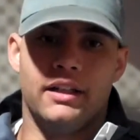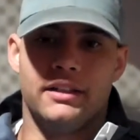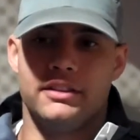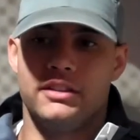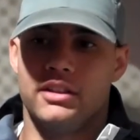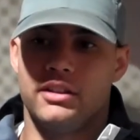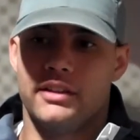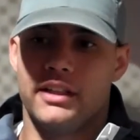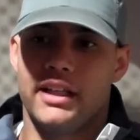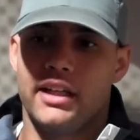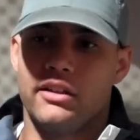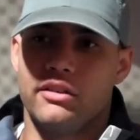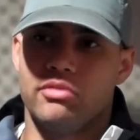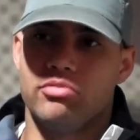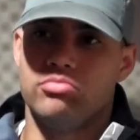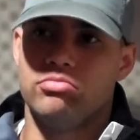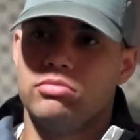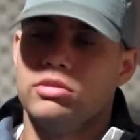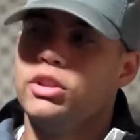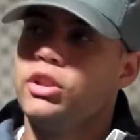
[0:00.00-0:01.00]
You know, they
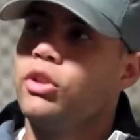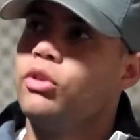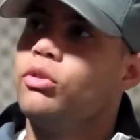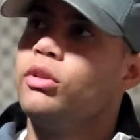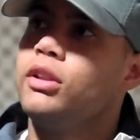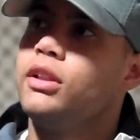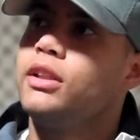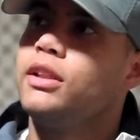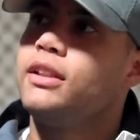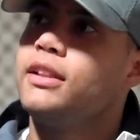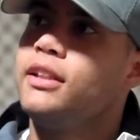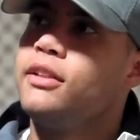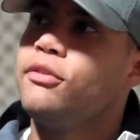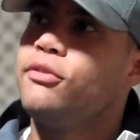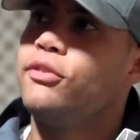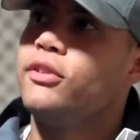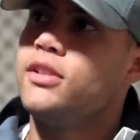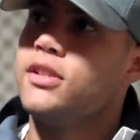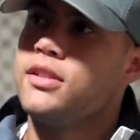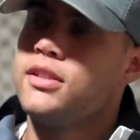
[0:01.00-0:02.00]
got really good
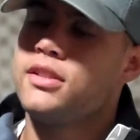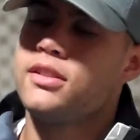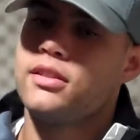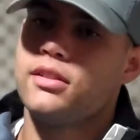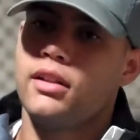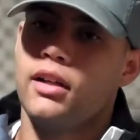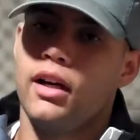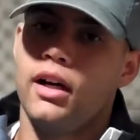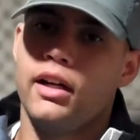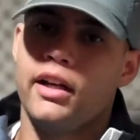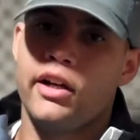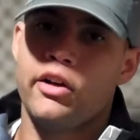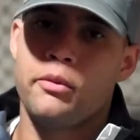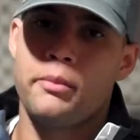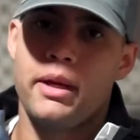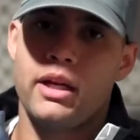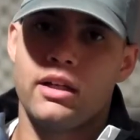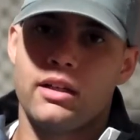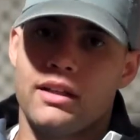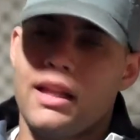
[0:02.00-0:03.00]
defense. They don't
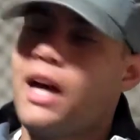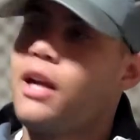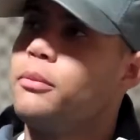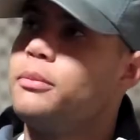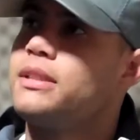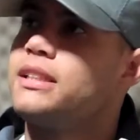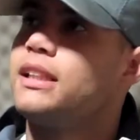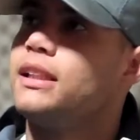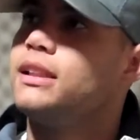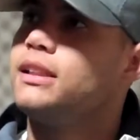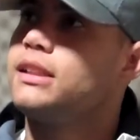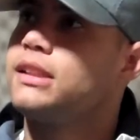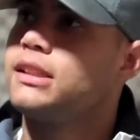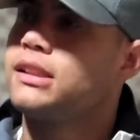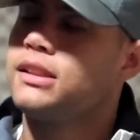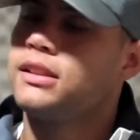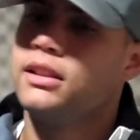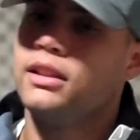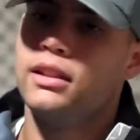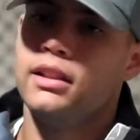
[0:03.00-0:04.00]
make a lot of mistakes.